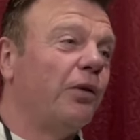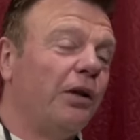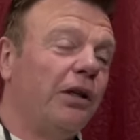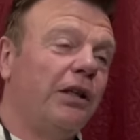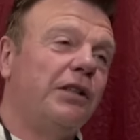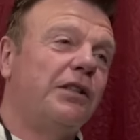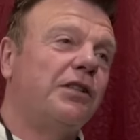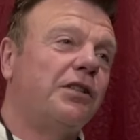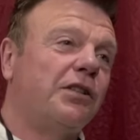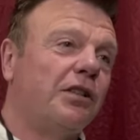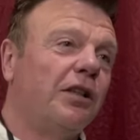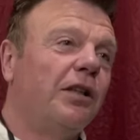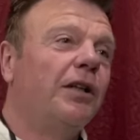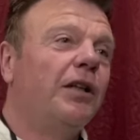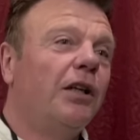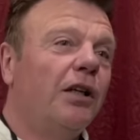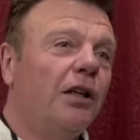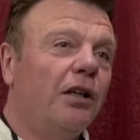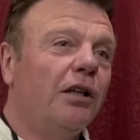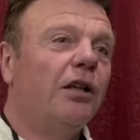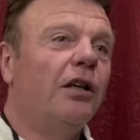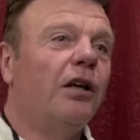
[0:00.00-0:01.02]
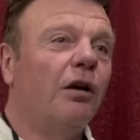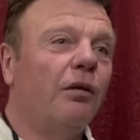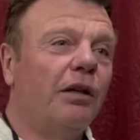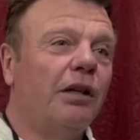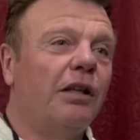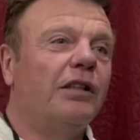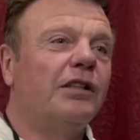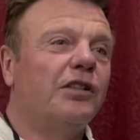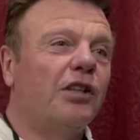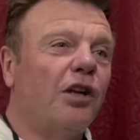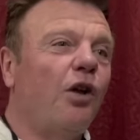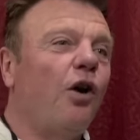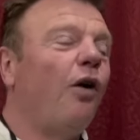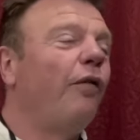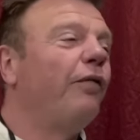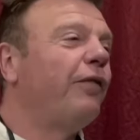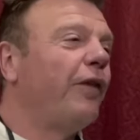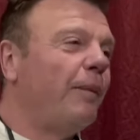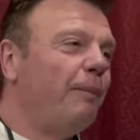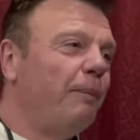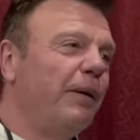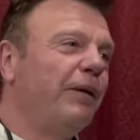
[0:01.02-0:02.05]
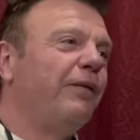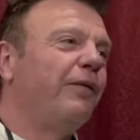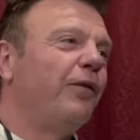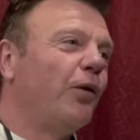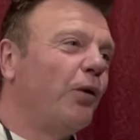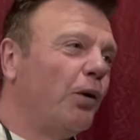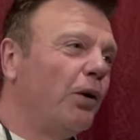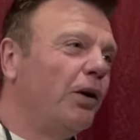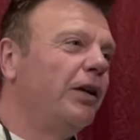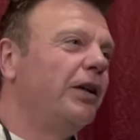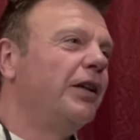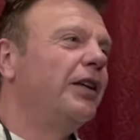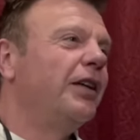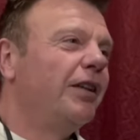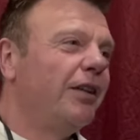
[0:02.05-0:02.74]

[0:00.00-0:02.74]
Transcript: And it's, you know, there's a lot of fun before.